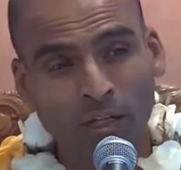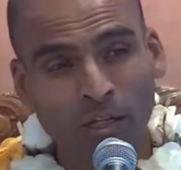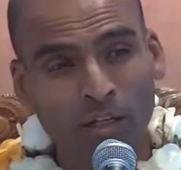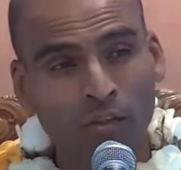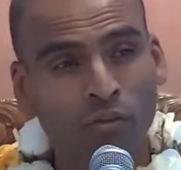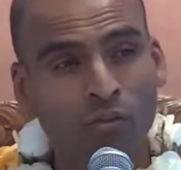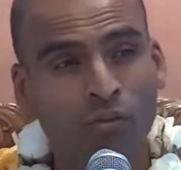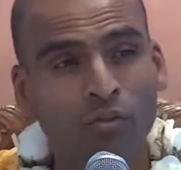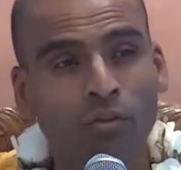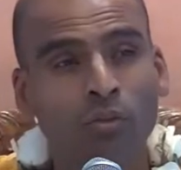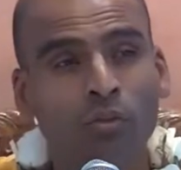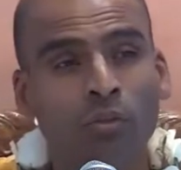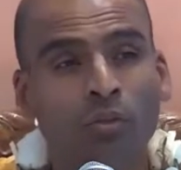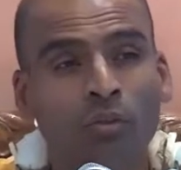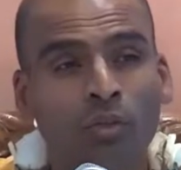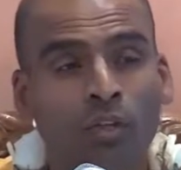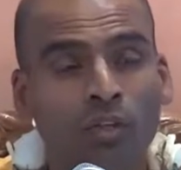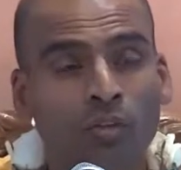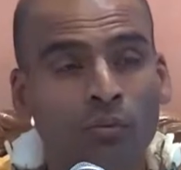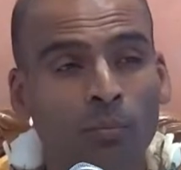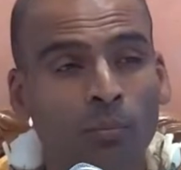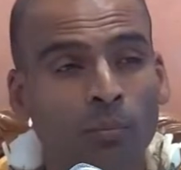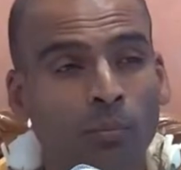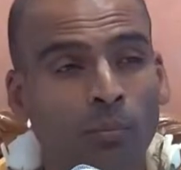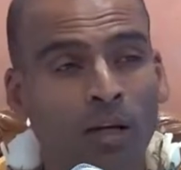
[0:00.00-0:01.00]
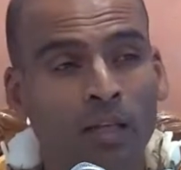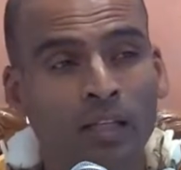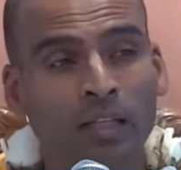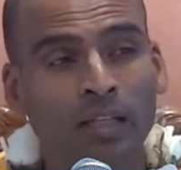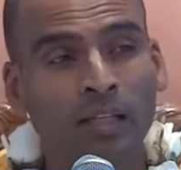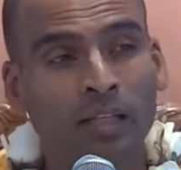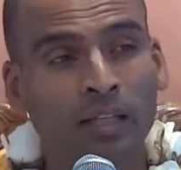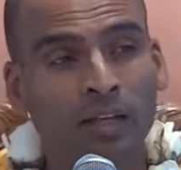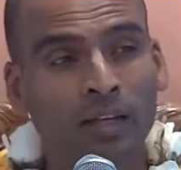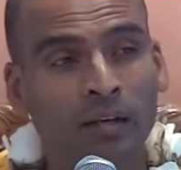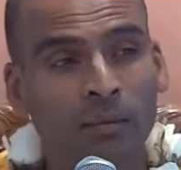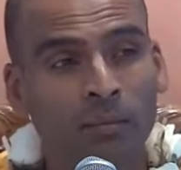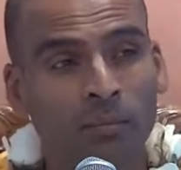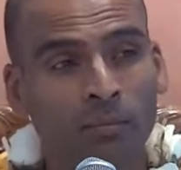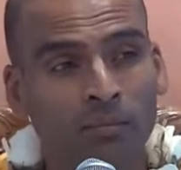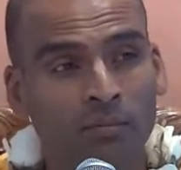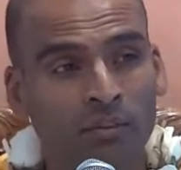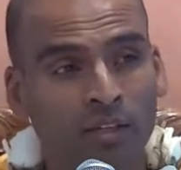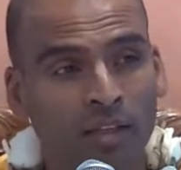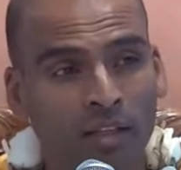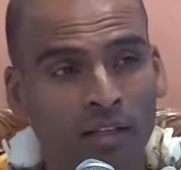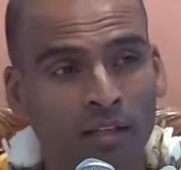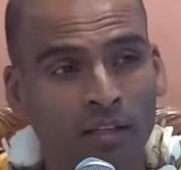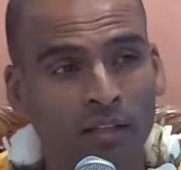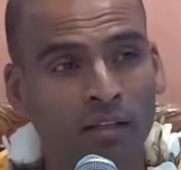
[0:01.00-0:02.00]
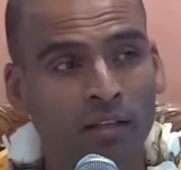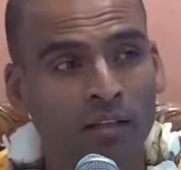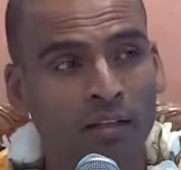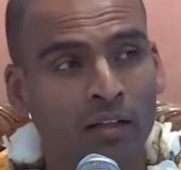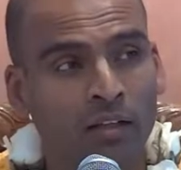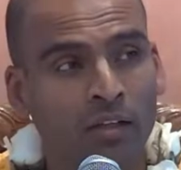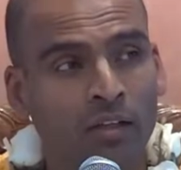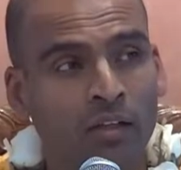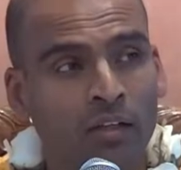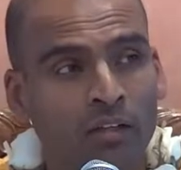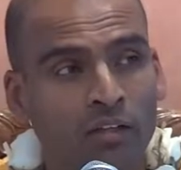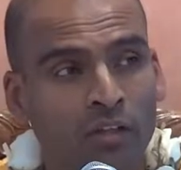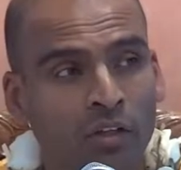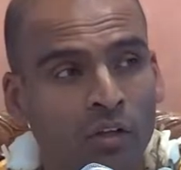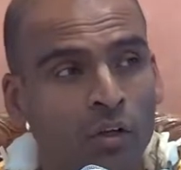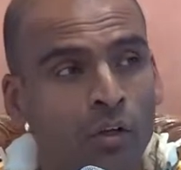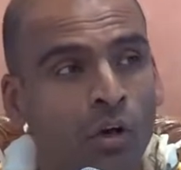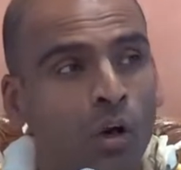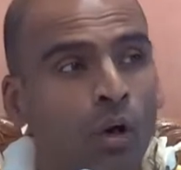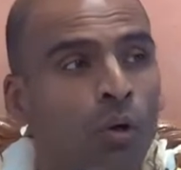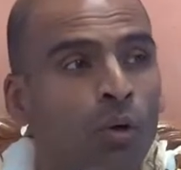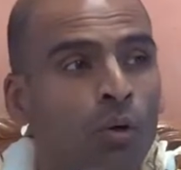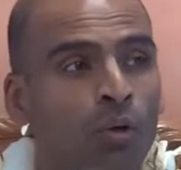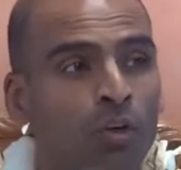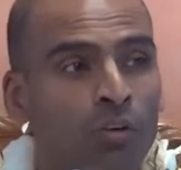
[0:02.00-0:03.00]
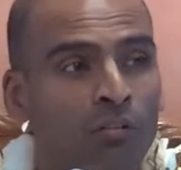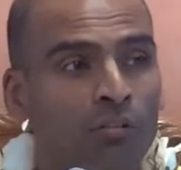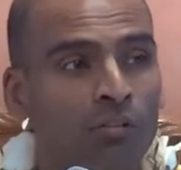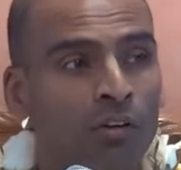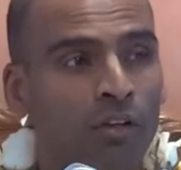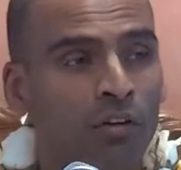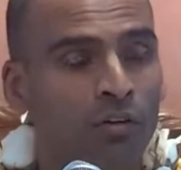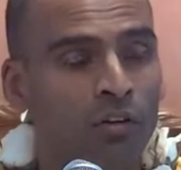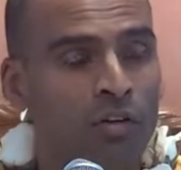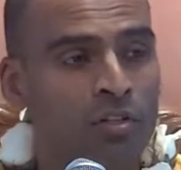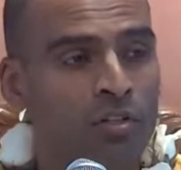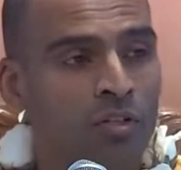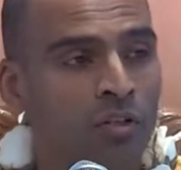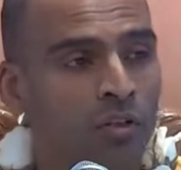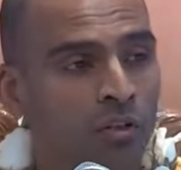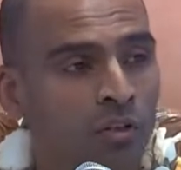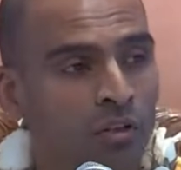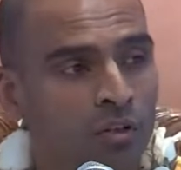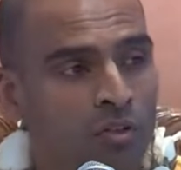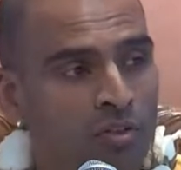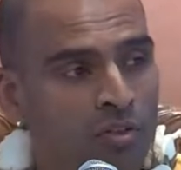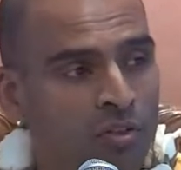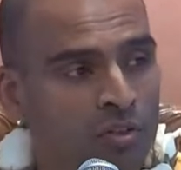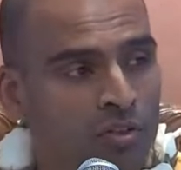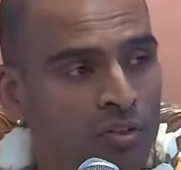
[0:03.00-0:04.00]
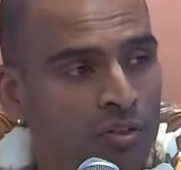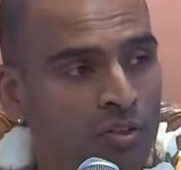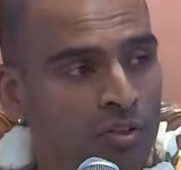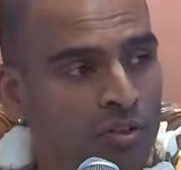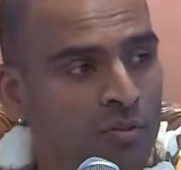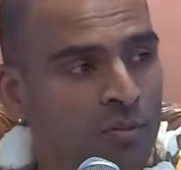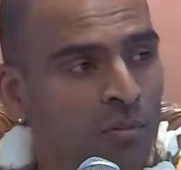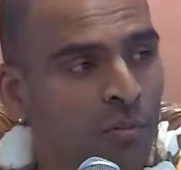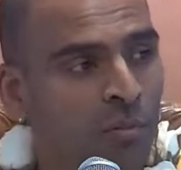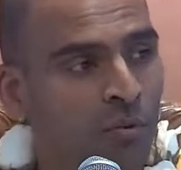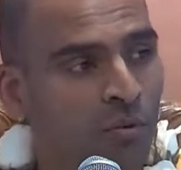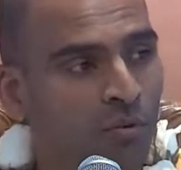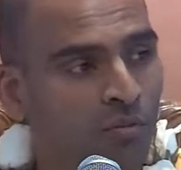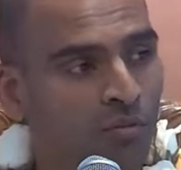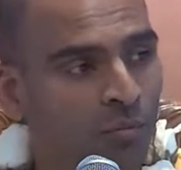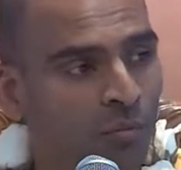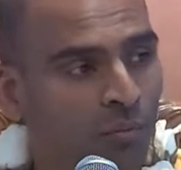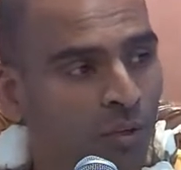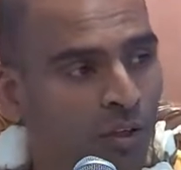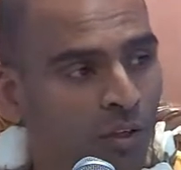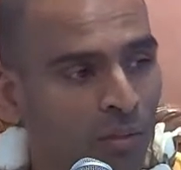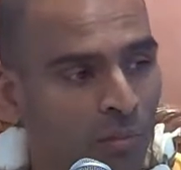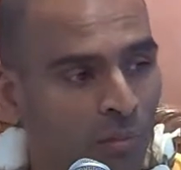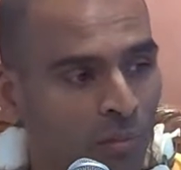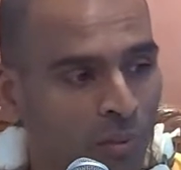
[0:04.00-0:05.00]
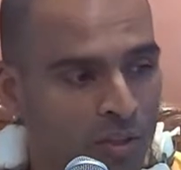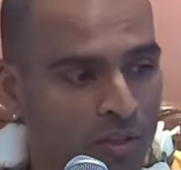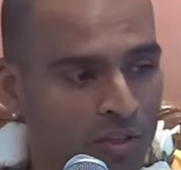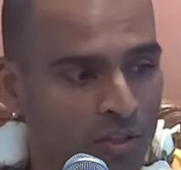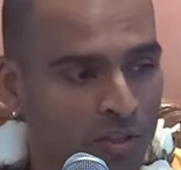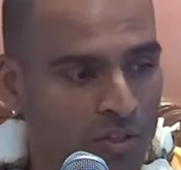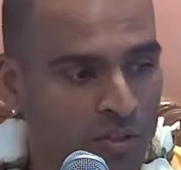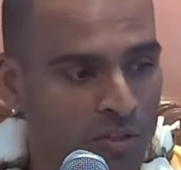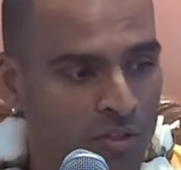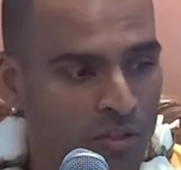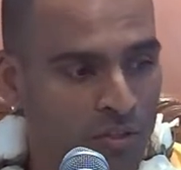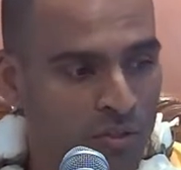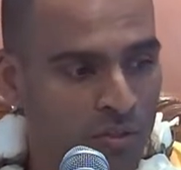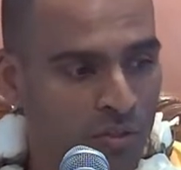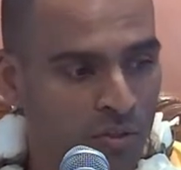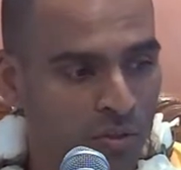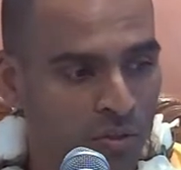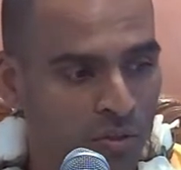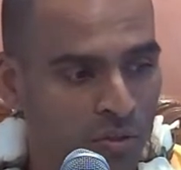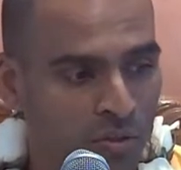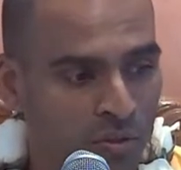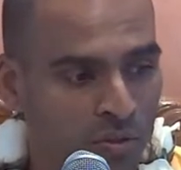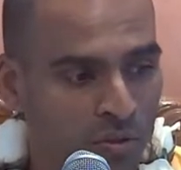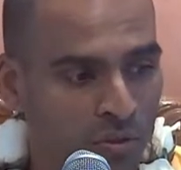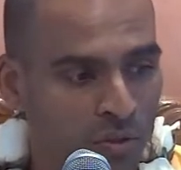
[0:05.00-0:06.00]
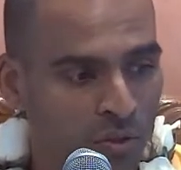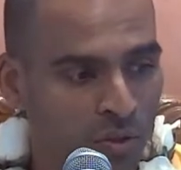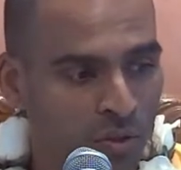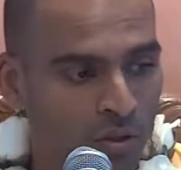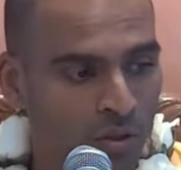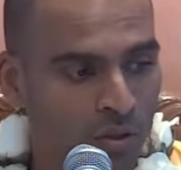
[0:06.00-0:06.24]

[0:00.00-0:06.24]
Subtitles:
as soon as money comes in, the goal of the Krishna consciousness movement, which is to